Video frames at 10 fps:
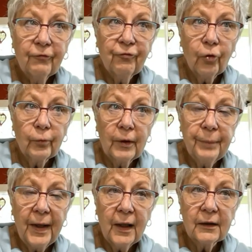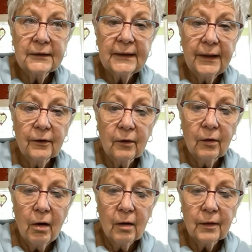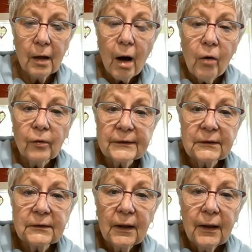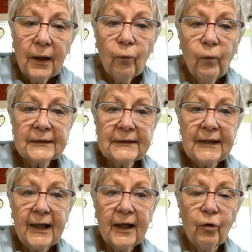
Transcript: for repairs here along the coast was taken